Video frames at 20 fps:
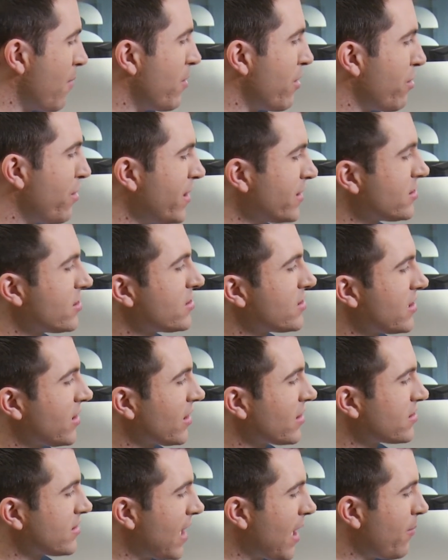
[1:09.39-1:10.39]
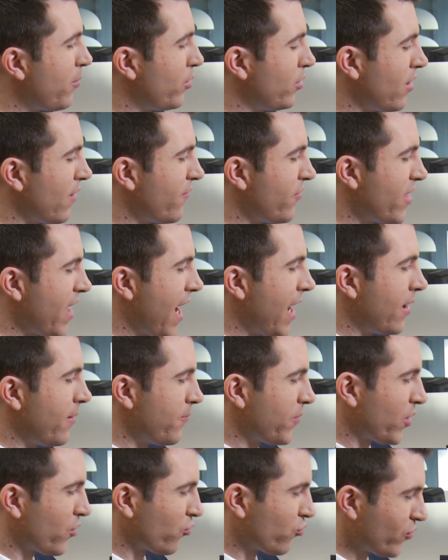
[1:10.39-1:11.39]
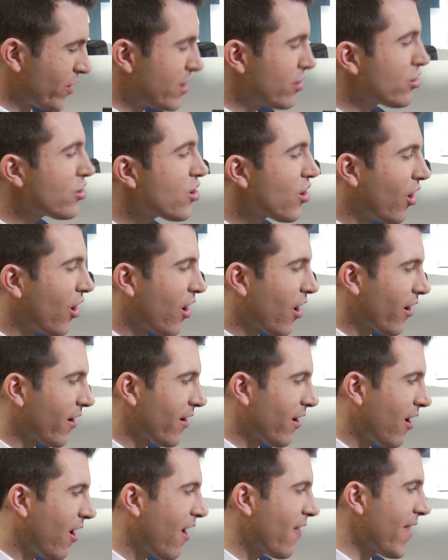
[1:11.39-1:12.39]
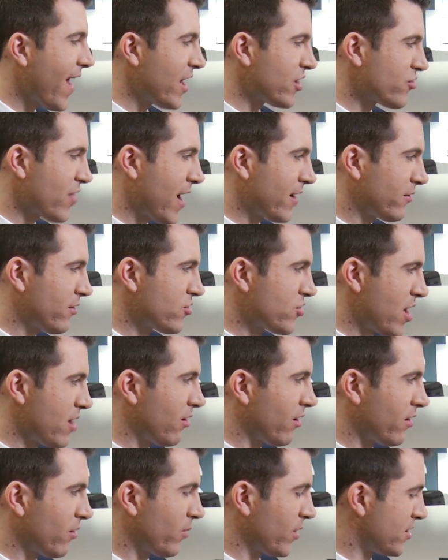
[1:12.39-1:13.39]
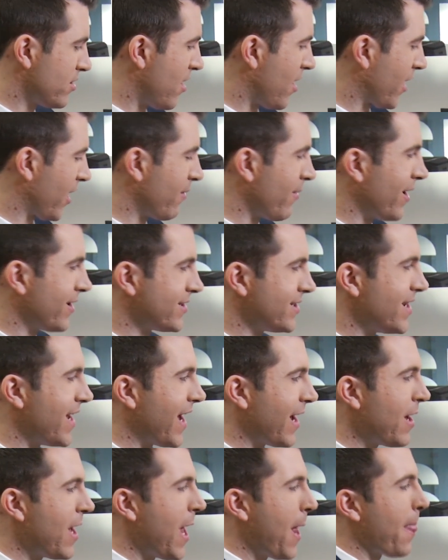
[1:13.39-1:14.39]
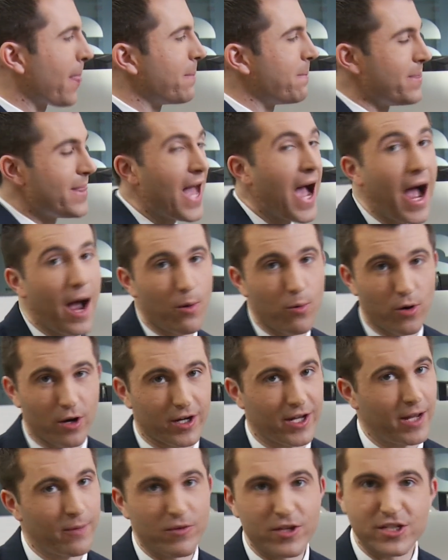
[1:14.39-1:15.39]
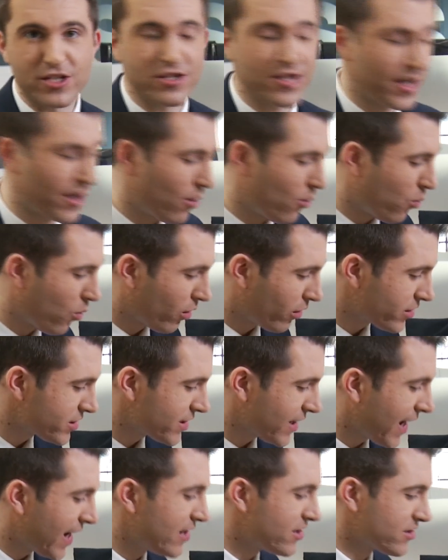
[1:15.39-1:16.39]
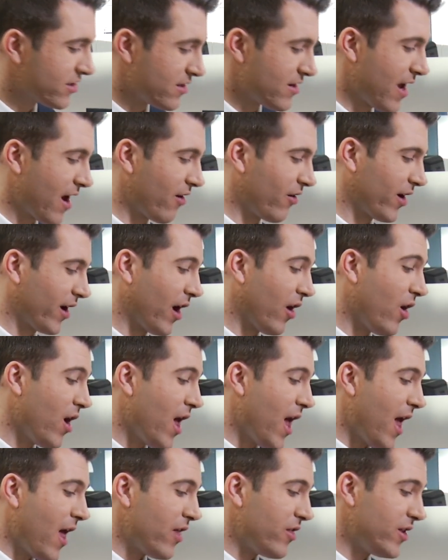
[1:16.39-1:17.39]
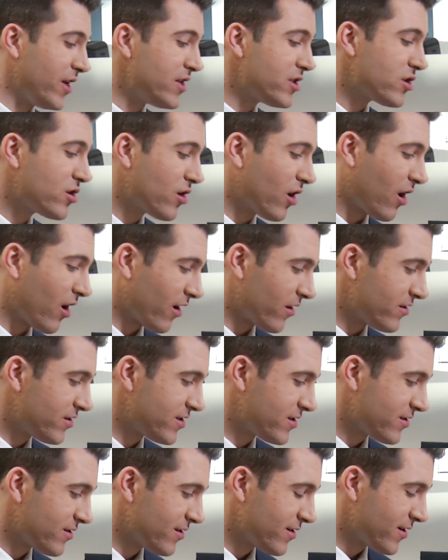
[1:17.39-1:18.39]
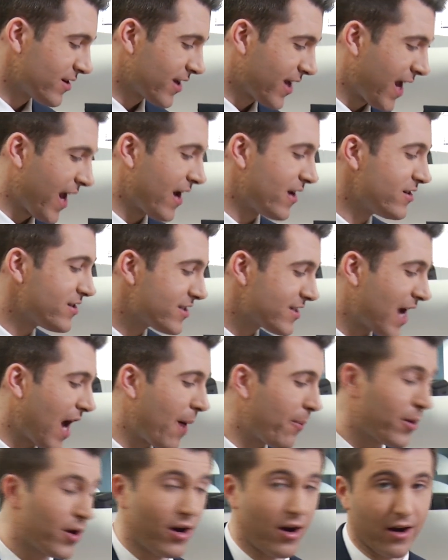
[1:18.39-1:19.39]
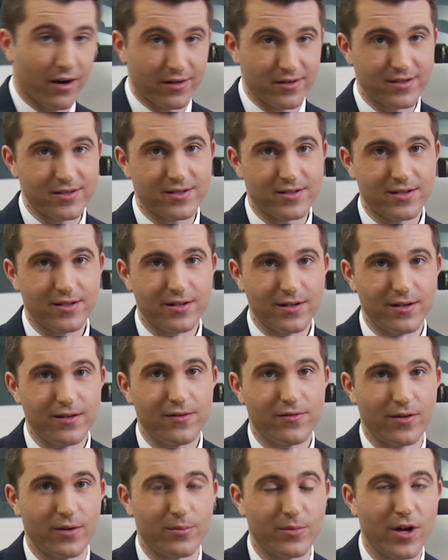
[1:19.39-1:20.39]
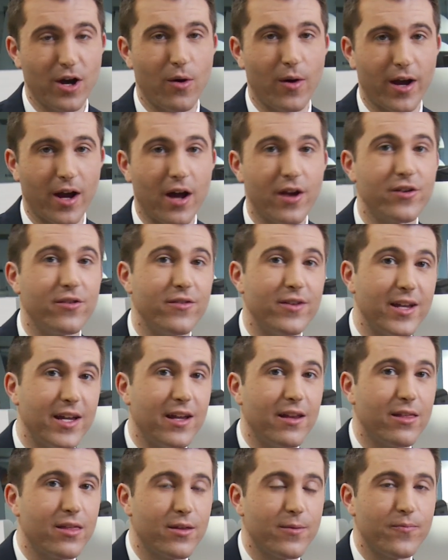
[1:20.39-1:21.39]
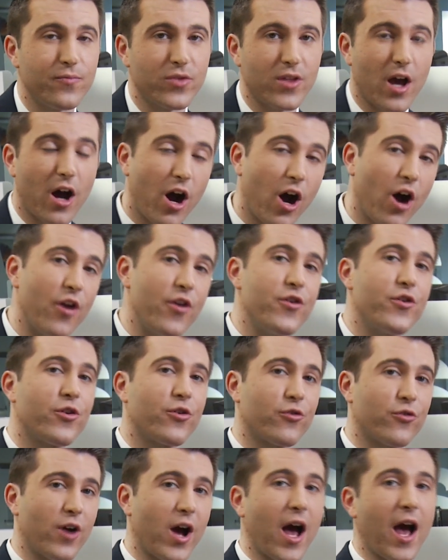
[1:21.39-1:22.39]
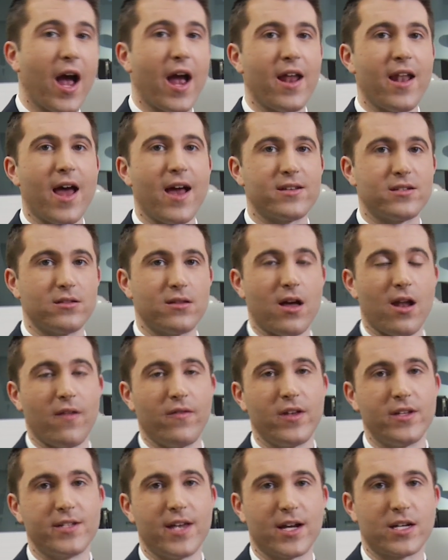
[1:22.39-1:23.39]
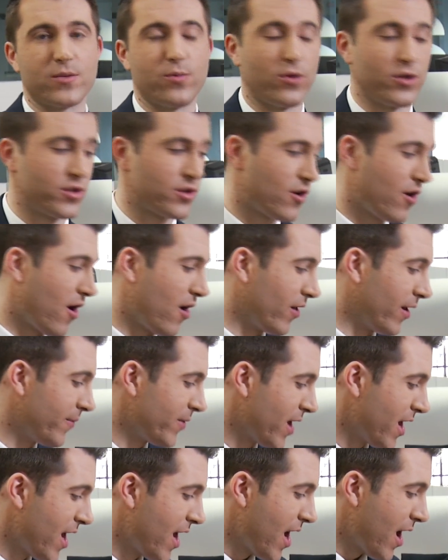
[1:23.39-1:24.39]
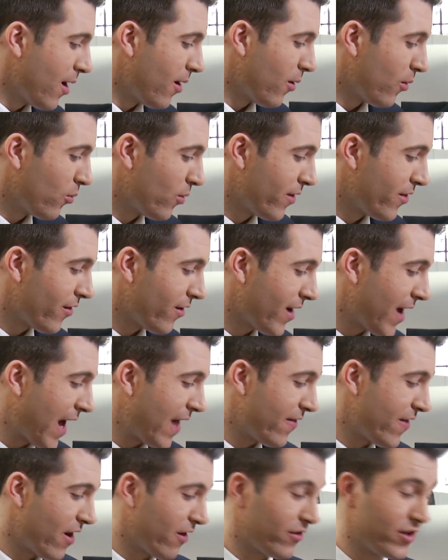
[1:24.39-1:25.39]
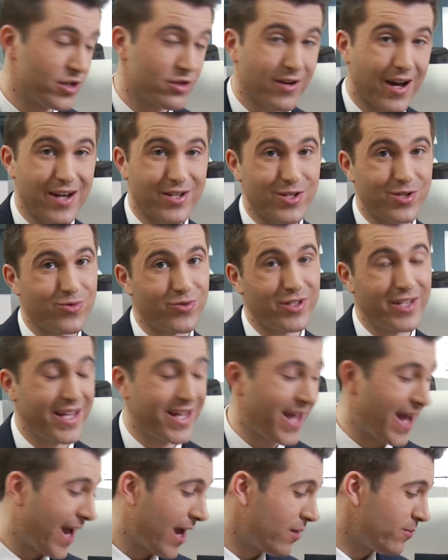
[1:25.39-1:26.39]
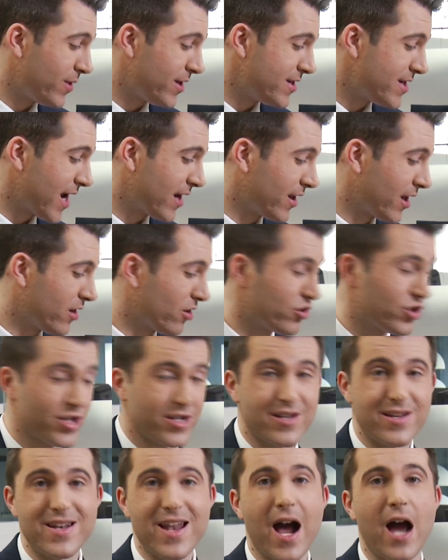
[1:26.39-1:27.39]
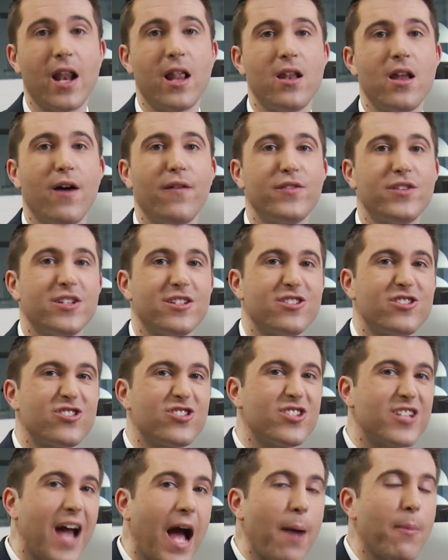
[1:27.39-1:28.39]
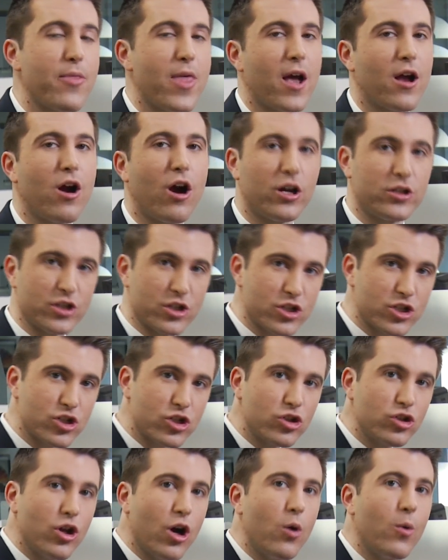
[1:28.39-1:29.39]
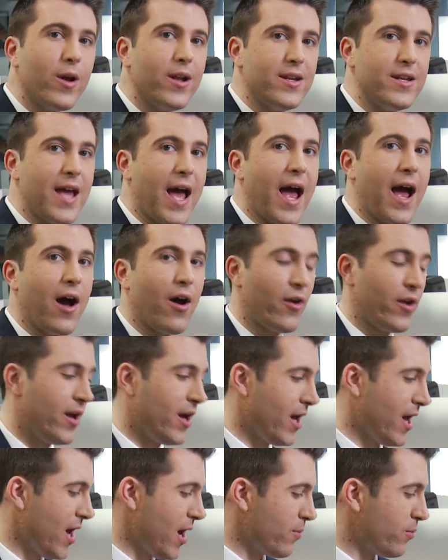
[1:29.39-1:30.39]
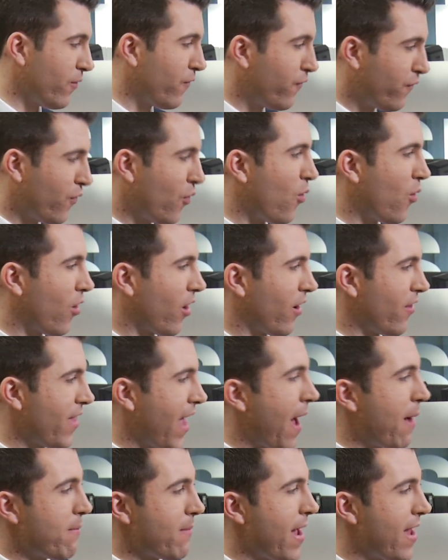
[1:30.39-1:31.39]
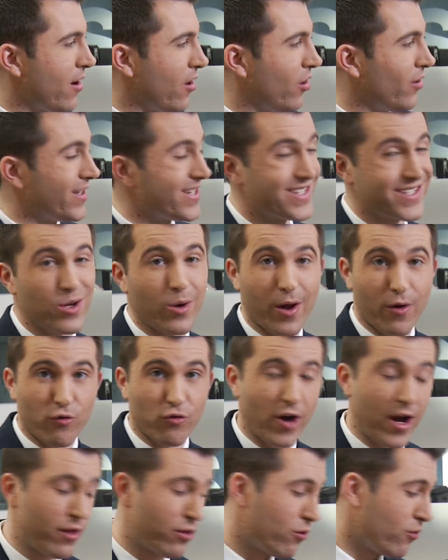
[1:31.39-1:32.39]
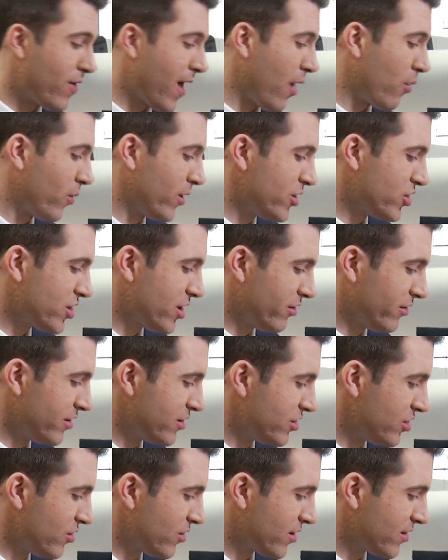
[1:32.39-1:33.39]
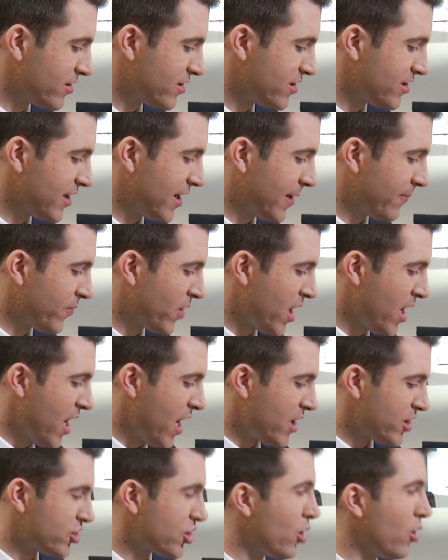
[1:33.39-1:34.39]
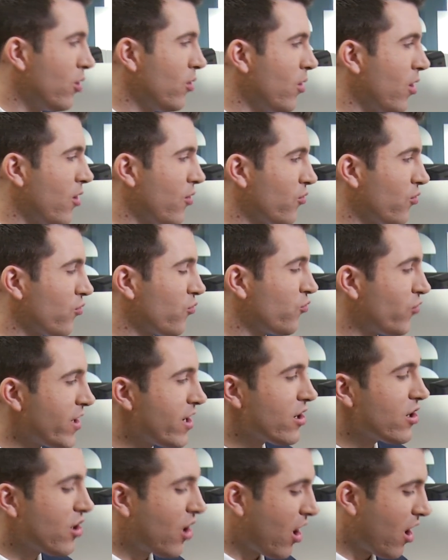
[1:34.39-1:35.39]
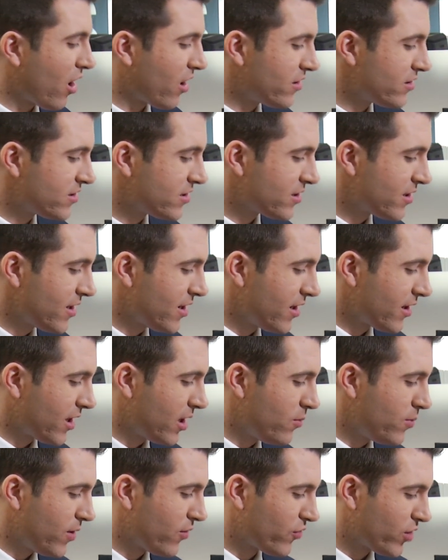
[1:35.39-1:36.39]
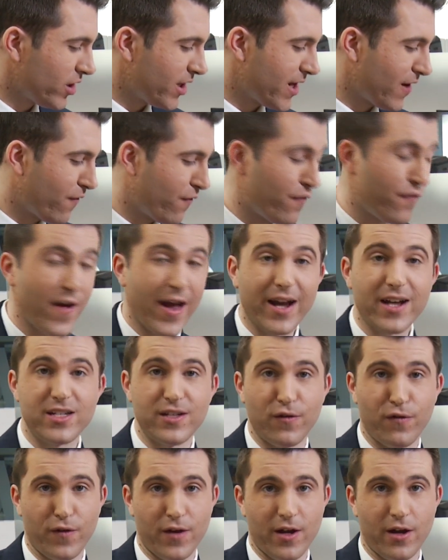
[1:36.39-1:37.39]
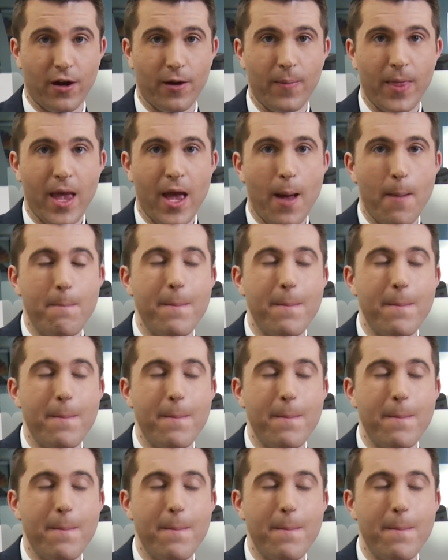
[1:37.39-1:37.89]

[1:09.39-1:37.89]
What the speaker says: But this is an example of that rear guard on that tractor trailer that we're talking about today not working. This is like a worst case scenario. These guards can stop cars from going underneath, underride, as a lot of these experts call it. When they're not there, these crashes really can be deadly. There's just not enough to stop that car, to slow it down before that metal is going right through that windshield, as you can see. So rear guards can be really effective here.